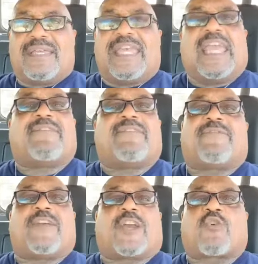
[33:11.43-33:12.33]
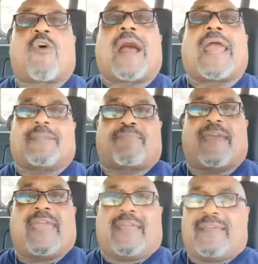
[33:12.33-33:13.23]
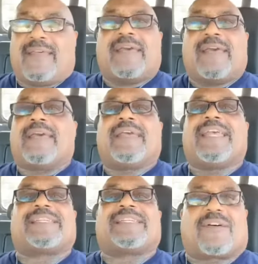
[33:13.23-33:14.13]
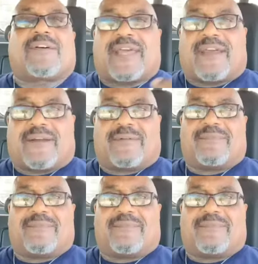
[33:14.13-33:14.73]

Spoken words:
Even if you're crying in pain, he's still there.